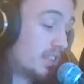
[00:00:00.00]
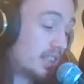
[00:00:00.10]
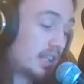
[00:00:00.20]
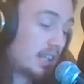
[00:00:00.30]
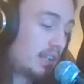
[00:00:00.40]

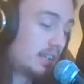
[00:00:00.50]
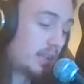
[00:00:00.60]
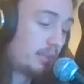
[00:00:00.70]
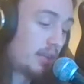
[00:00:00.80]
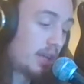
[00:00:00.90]
exactly the
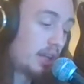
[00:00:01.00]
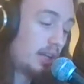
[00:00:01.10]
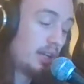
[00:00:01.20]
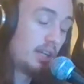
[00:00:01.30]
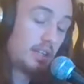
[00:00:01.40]
same thing,
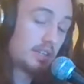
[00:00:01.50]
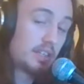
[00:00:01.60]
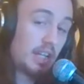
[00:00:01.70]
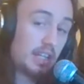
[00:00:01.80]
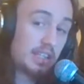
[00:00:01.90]
just
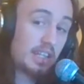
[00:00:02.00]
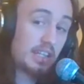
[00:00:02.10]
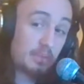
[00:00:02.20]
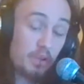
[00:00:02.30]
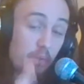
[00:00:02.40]
added
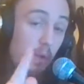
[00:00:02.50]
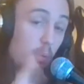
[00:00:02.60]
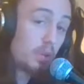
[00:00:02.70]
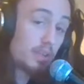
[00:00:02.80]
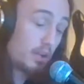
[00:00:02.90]
together. So we only play
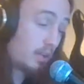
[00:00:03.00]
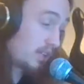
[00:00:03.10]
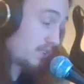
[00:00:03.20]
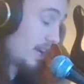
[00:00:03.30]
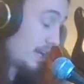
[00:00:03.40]
one note,
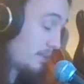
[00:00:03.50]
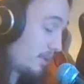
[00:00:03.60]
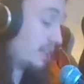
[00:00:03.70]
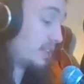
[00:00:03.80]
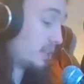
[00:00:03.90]
lasts for 8
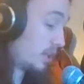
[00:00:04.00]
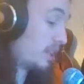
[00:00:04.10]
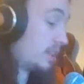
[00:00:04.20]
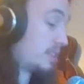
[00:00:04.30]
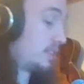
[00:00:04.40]
beats, so like
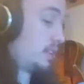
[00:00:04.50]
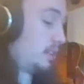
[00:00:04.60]
this.